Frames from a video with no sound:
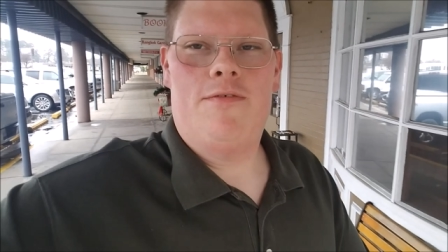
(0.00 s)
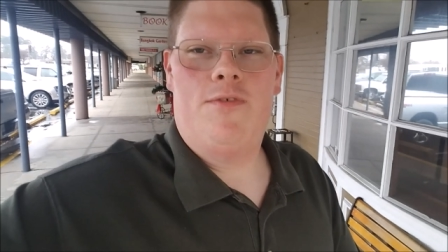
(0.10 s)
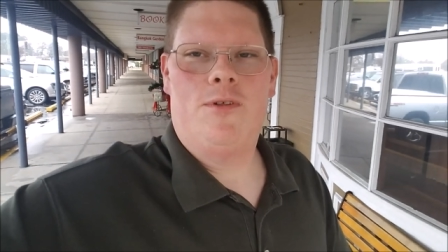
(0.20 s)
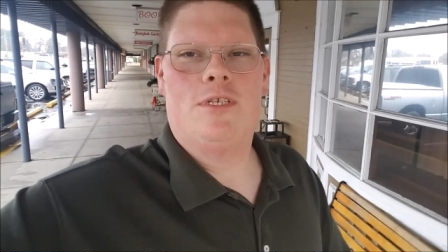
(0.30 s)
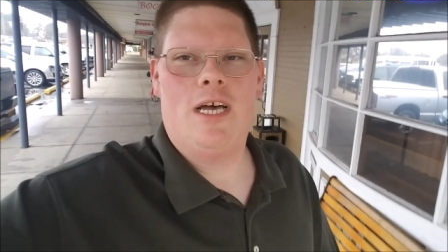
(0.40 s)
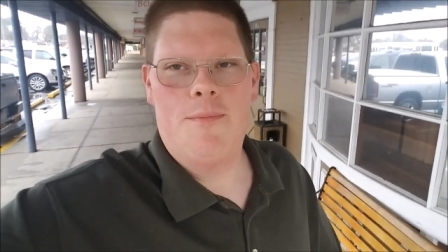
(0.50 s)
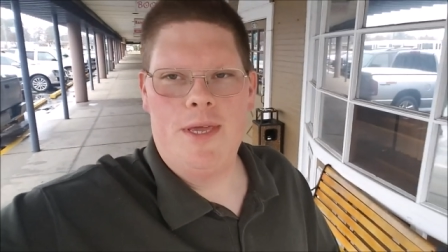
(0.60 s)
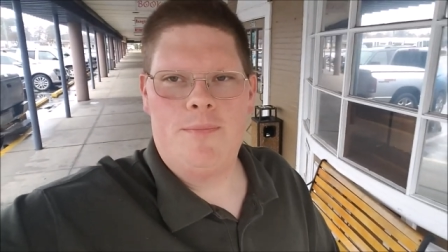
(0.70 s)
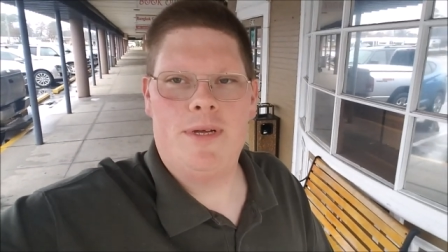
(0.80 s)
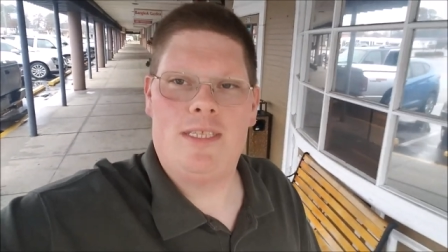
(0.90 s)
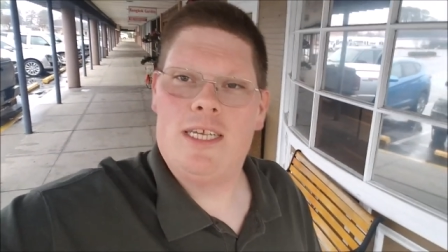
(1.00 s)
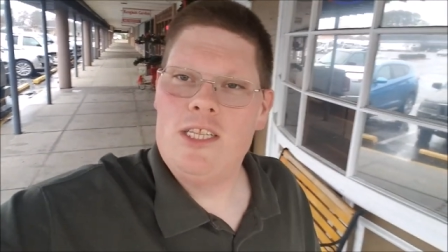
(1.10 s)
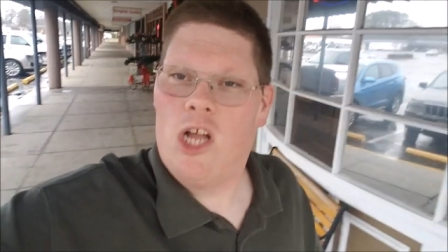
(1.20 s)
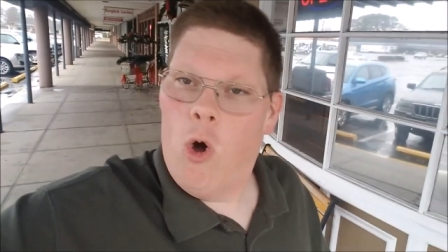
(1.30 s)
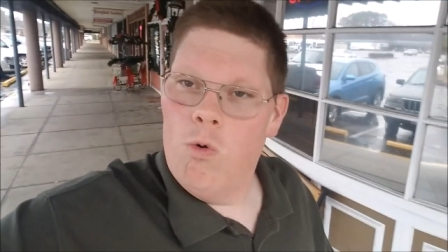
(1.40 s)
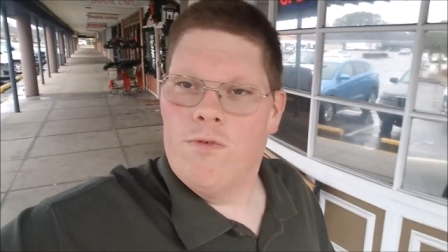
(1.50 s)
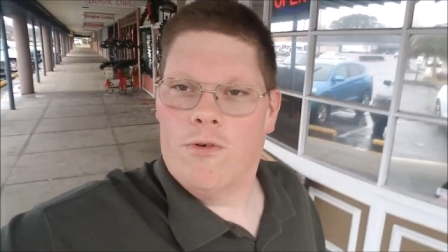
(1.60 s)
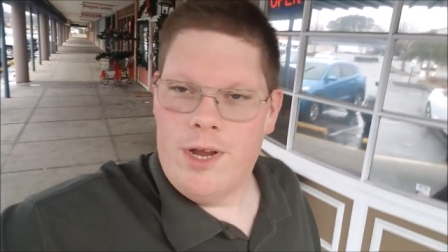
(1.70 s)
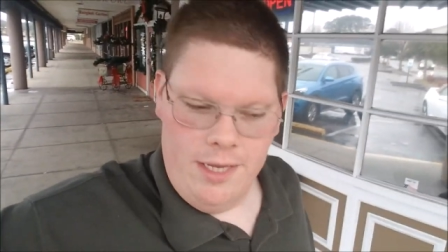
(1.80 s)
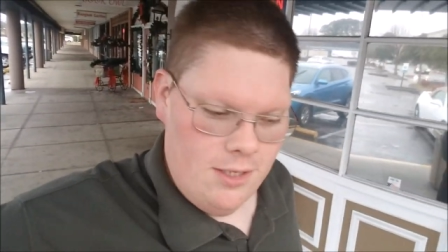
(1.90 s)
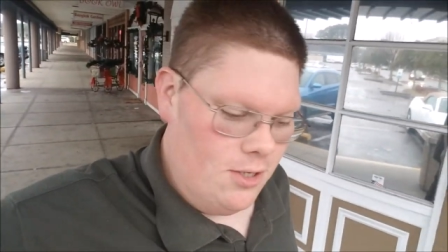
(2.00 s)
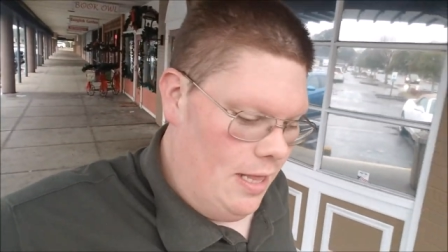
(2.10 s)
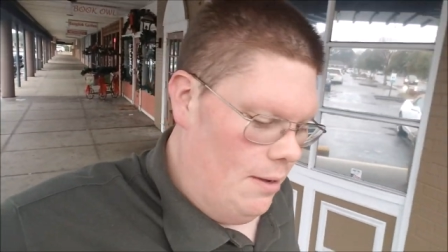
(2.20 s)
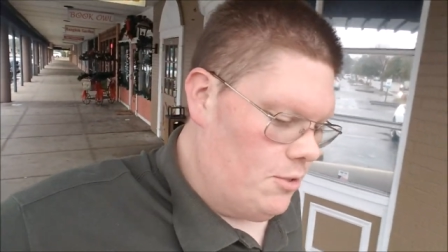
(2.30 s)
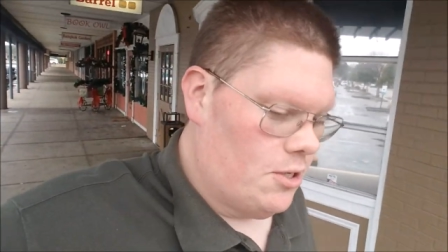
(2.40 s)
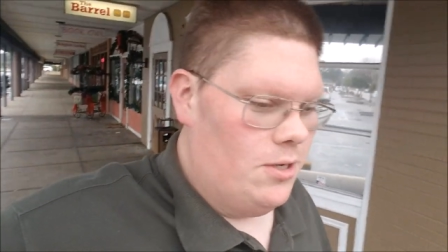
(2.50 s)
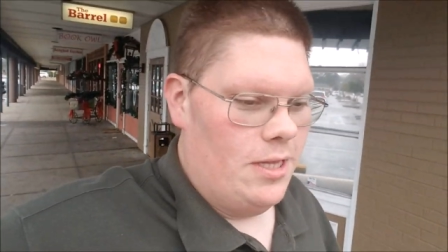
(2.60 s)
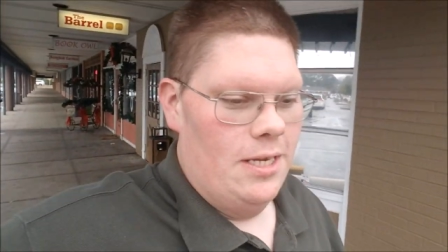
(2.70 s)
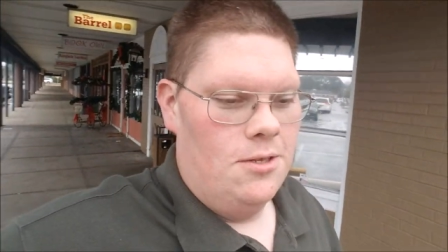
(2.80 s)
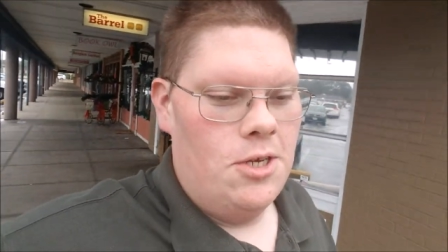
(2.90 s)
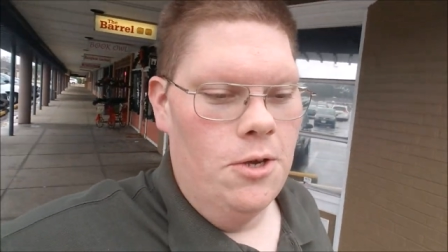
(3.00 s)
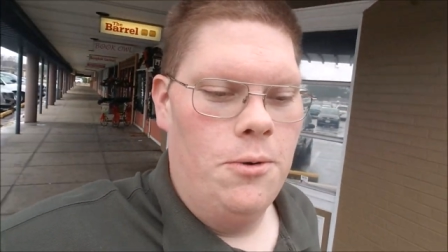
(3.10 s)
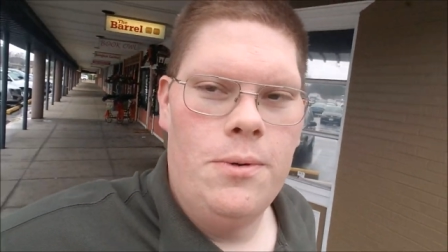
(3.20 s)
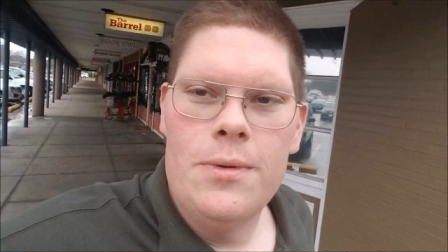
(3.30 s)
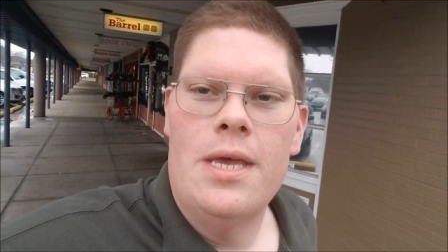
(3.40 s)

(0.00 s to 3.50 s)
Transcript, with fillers: a full tummy, but didn't overeat, so that was a good thing too.